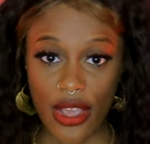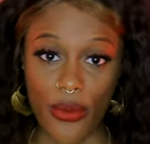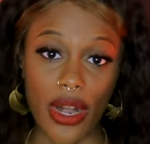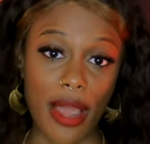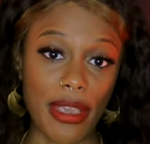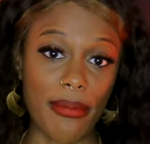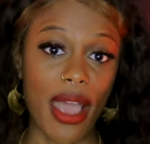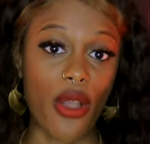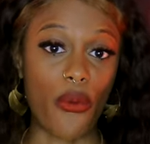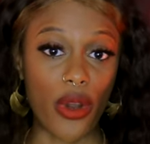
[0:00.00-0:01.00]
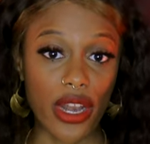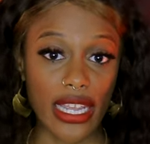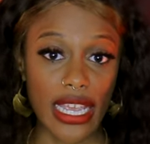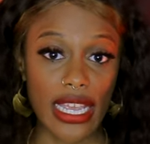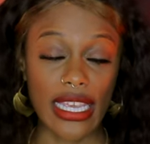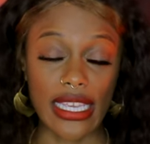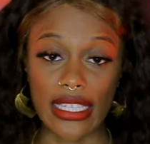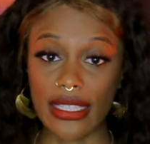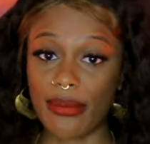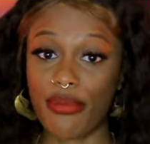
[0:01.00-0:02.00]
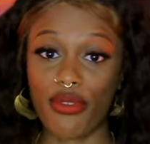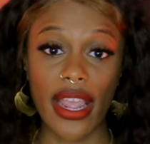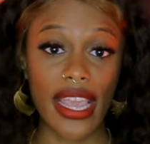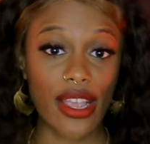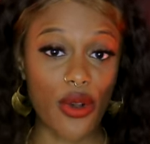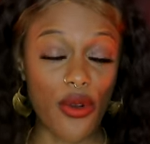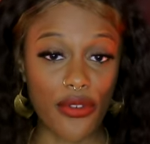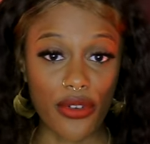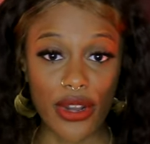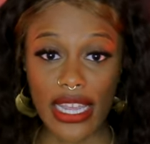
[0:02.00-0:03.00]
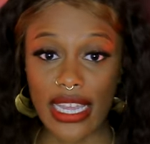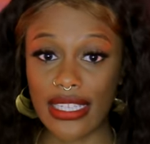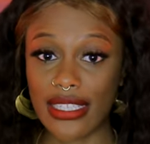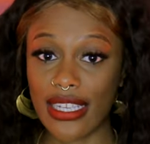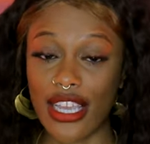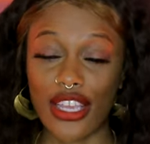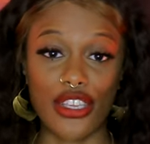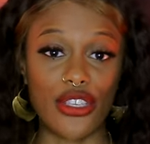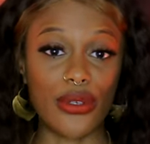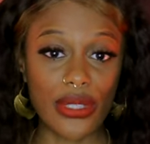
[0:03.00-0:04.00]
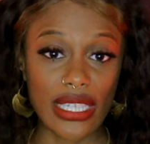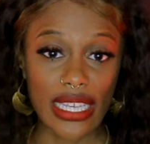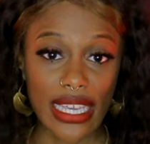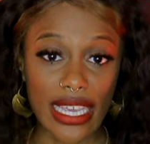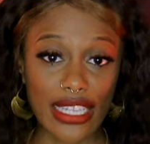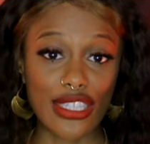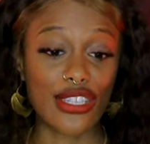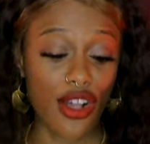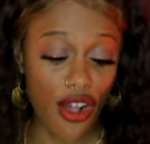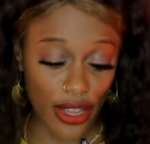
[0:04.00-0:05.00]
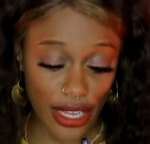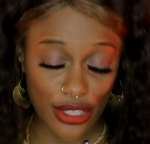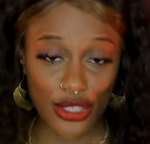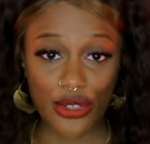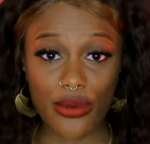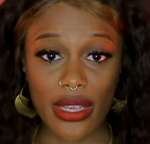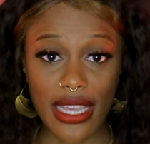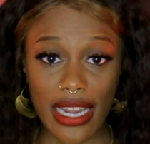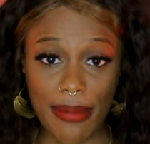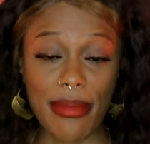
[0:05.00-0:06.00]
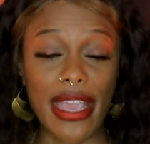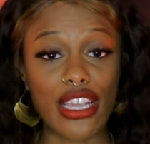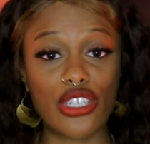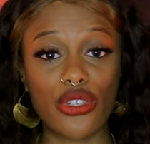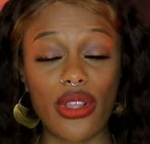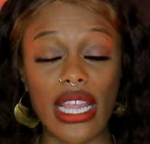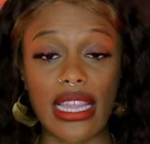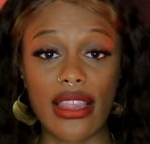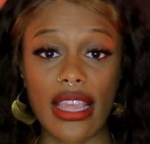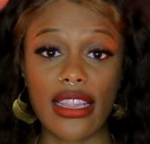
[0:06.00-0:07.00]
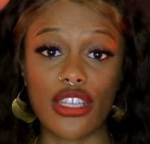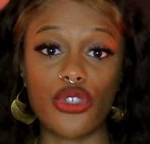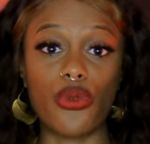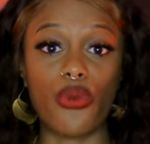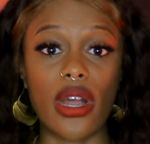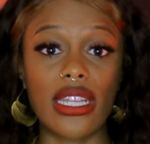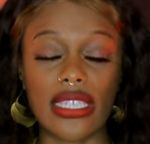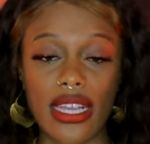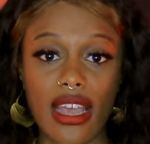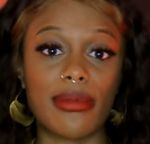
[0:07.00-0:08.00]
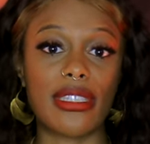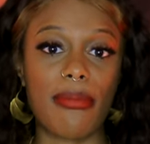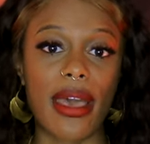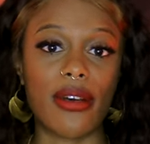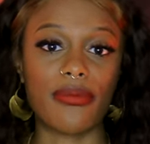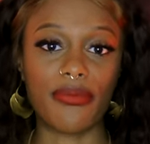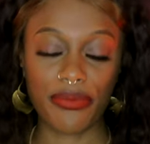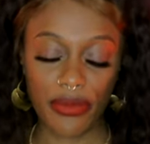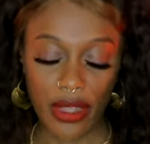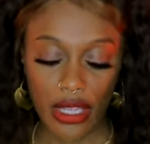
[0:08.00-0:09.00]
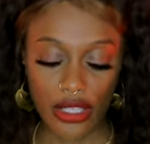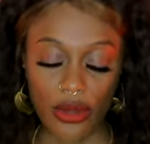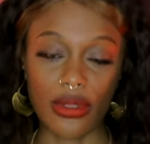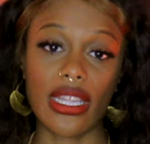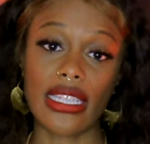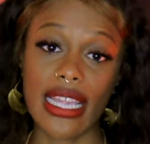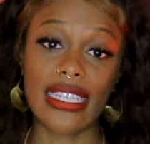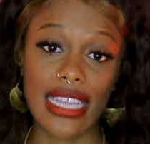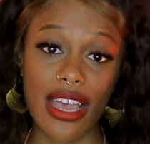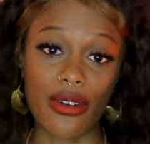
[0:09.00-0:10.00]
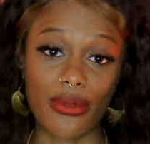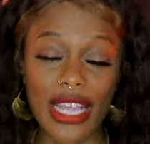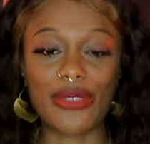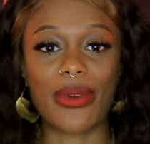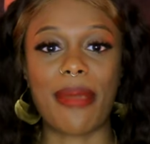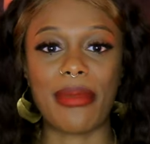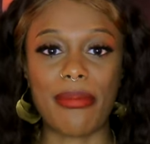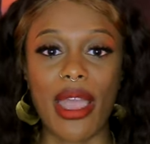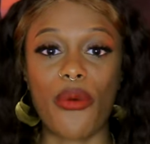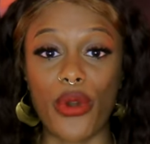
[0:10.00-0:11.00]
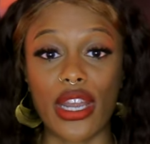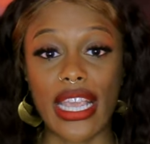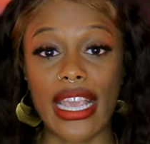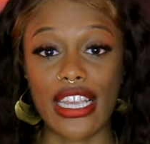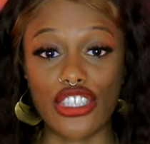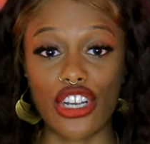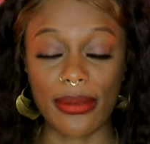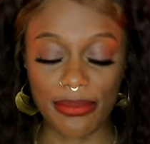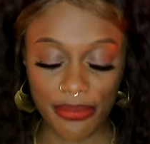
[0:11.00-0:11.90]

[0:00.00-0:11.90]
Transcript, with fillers: What I mean by working is praying over it, using it, talking to it, and making sure that the thing that you want comes about. So that, that is how, that's what I mean by working a jar.